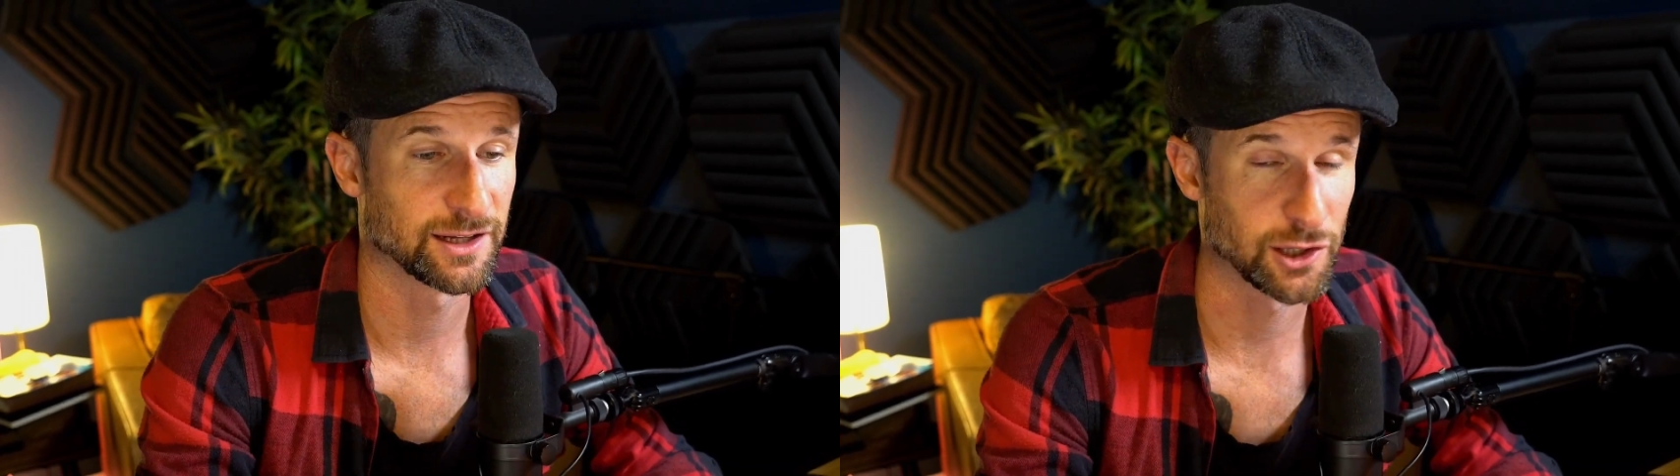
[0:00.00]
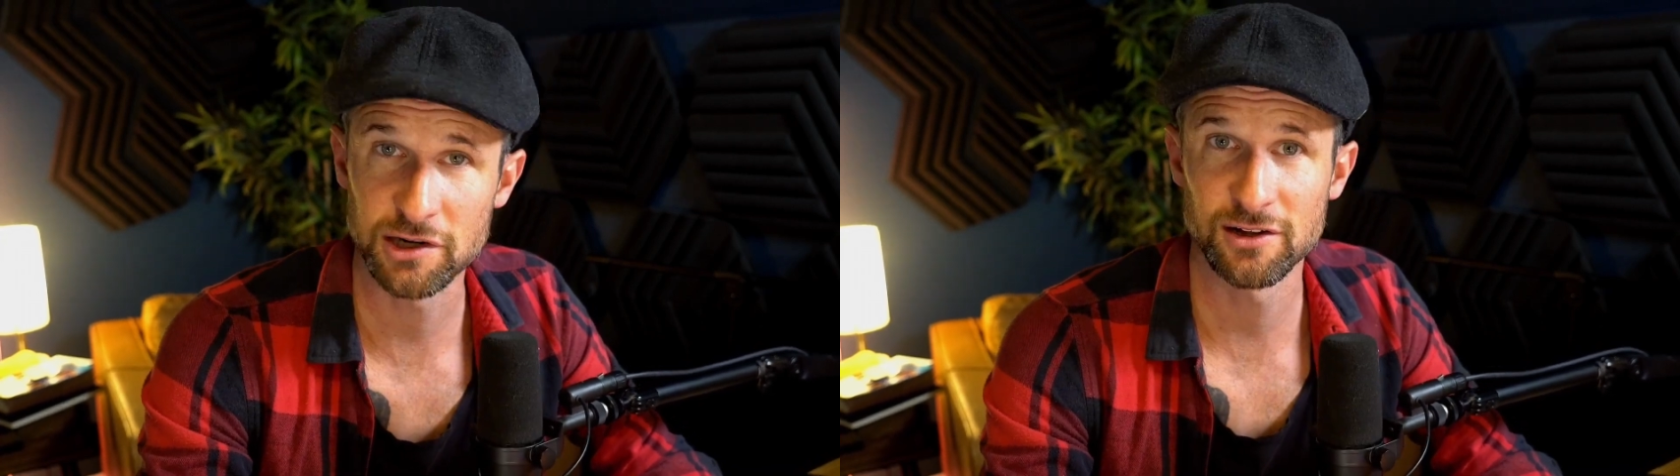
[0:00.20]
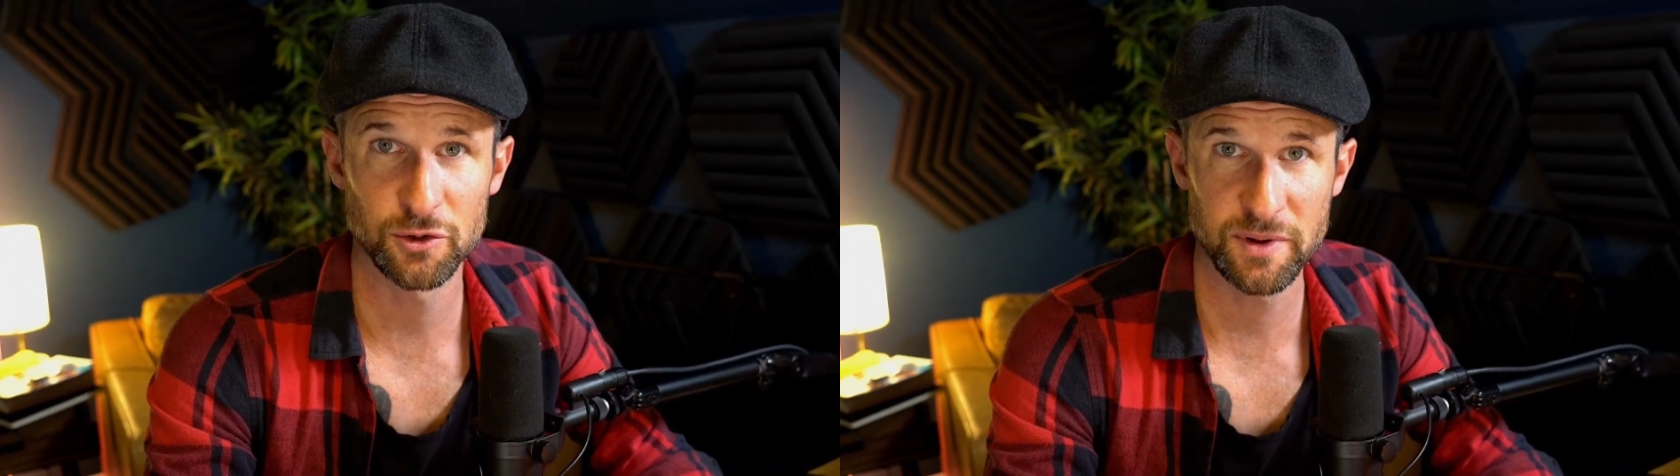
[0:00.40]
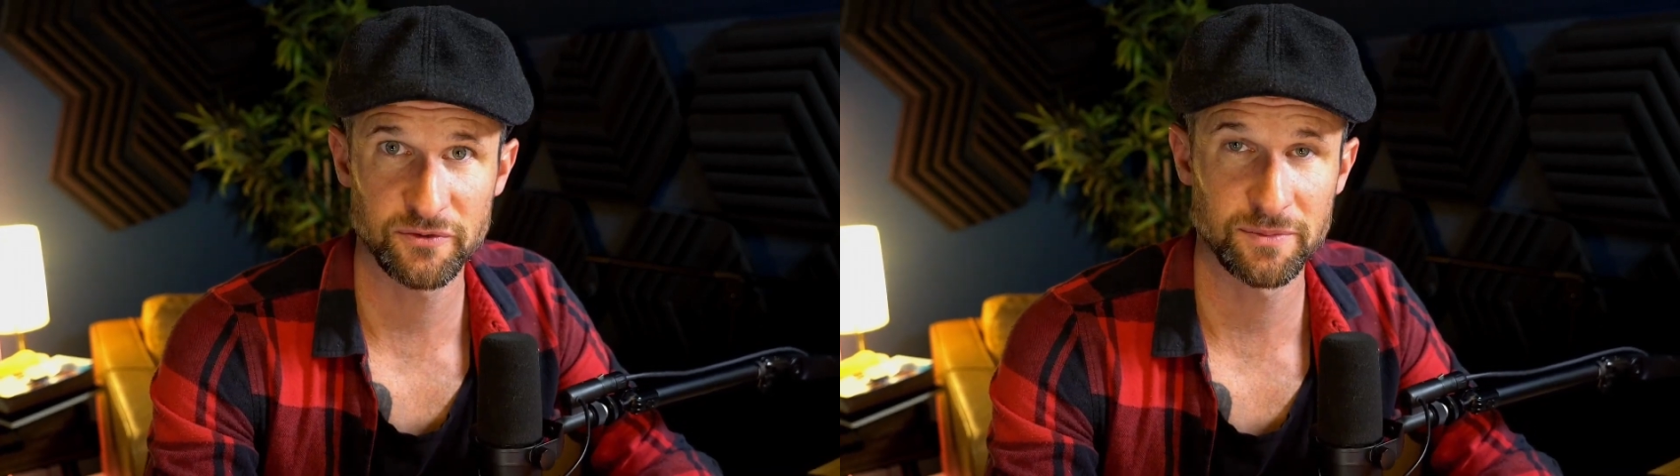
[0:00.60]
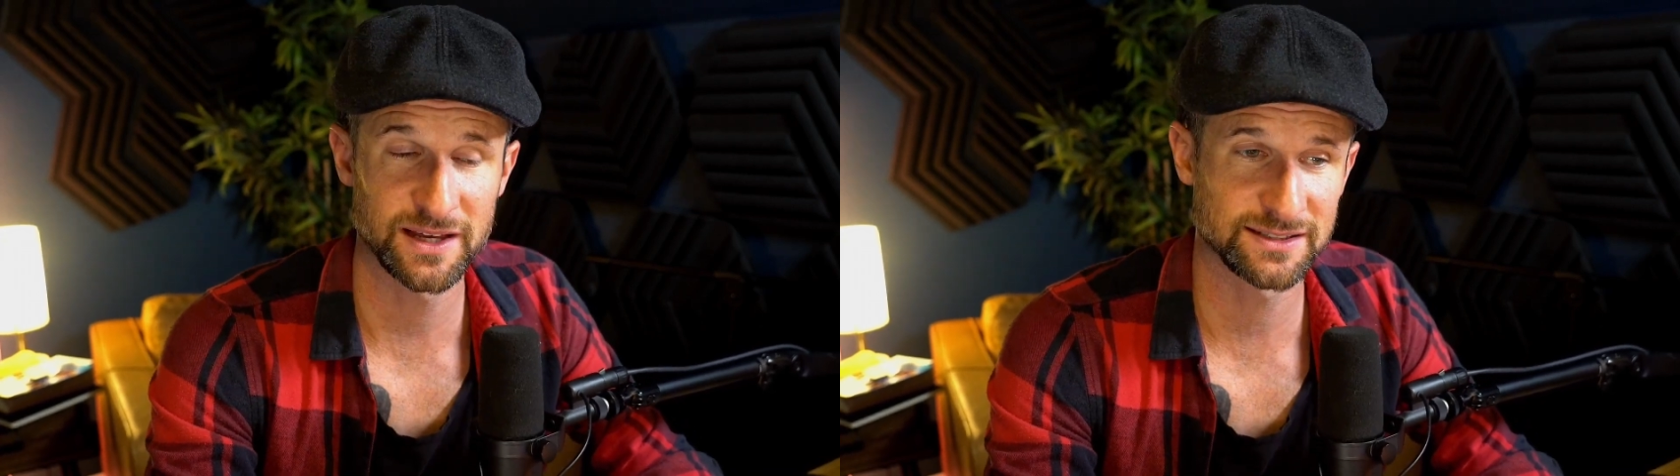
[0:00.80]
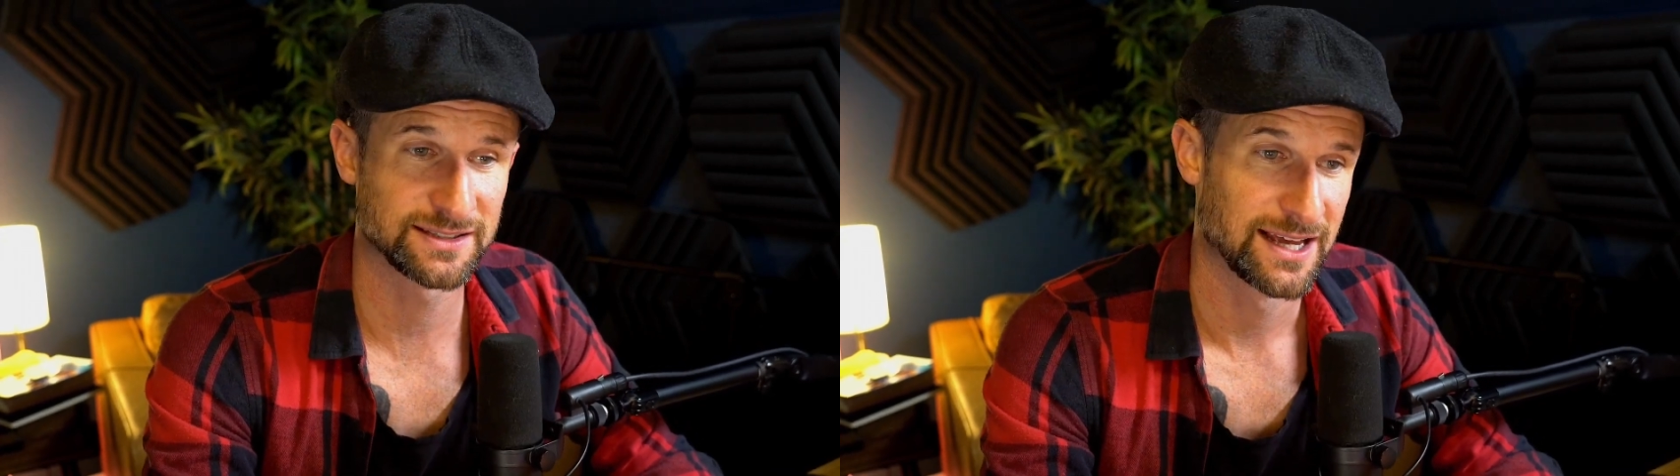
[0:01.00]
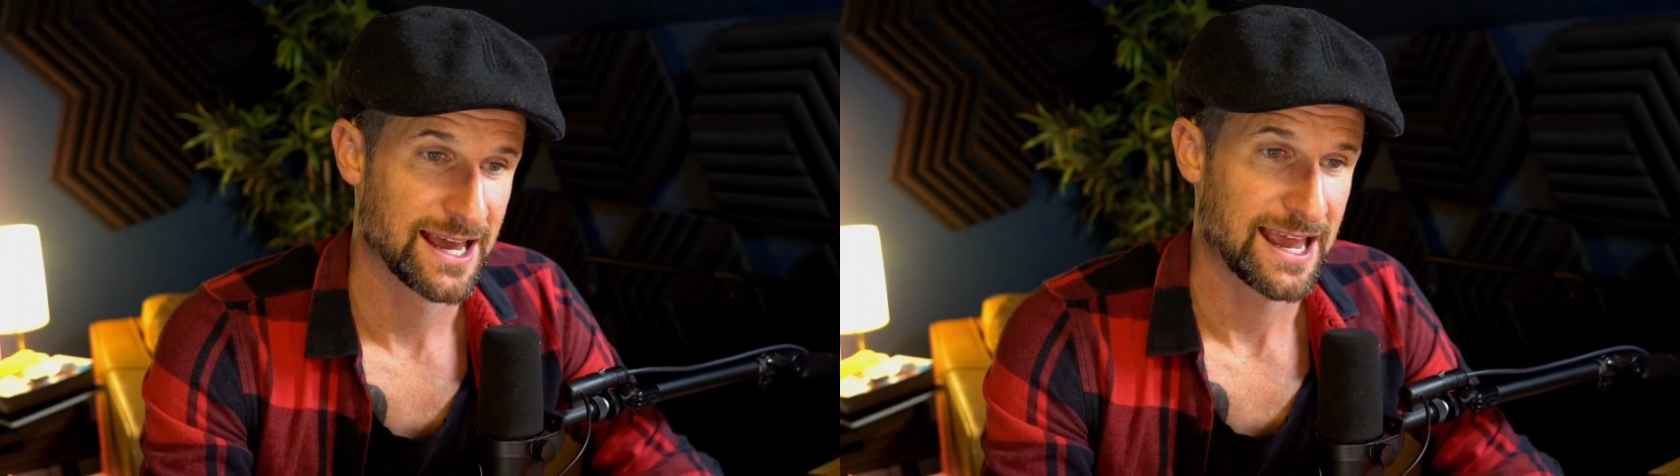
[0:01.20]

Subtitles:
learn a little bit from this.